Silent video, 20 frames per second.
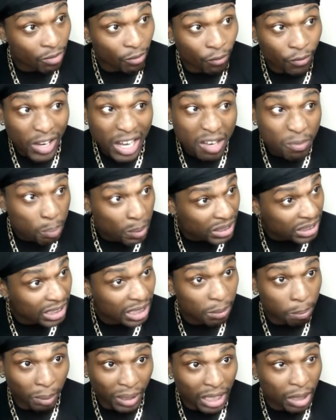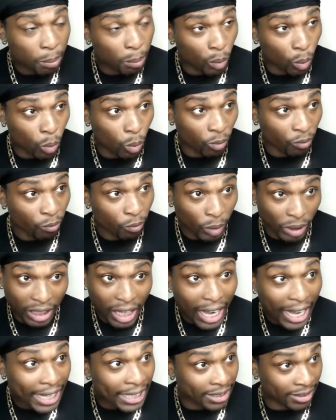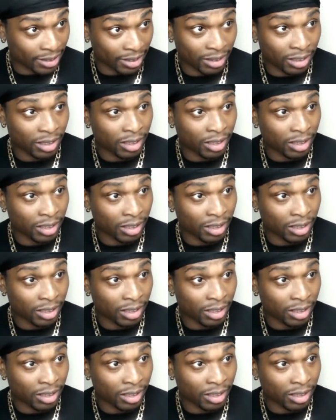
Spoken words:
5% people for guys.